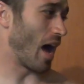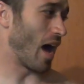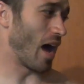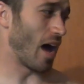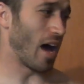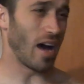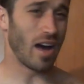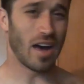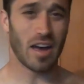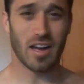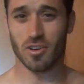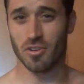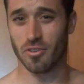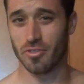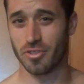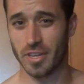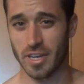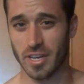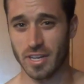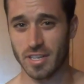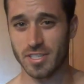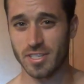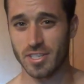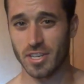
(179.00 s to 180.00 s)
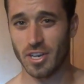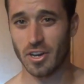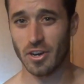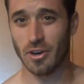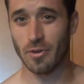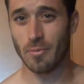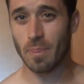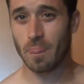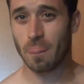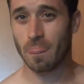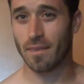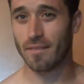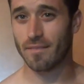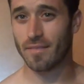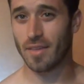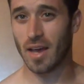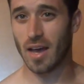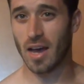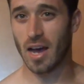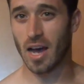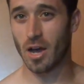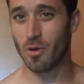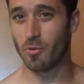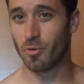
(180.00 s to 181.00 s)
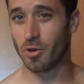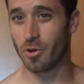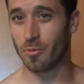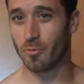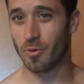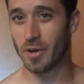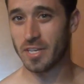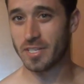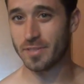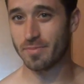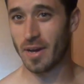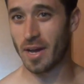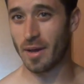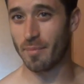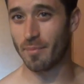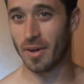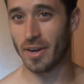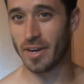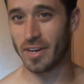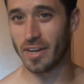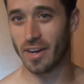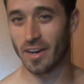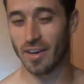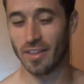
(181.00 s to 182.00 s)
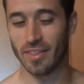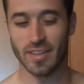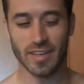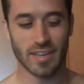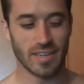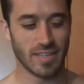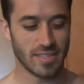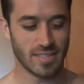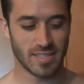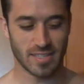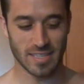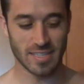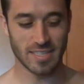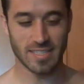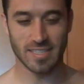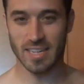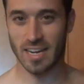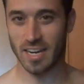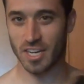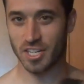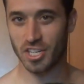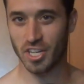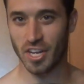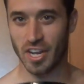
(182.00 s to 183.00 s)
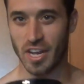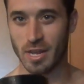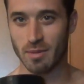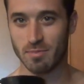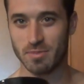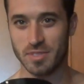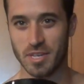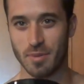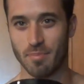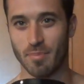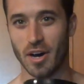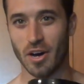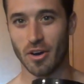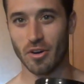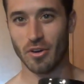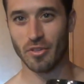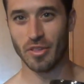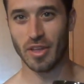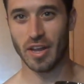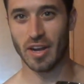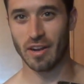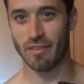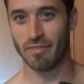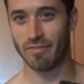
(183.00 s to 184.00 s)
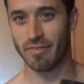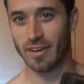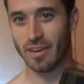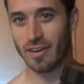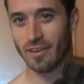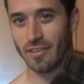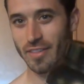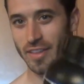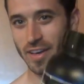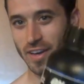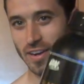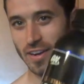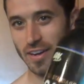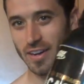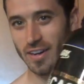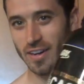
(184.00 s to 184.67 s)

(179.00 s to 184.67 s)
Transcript: I don't think so I wouldn't waste my money on this this is actually an empty bottle that I found that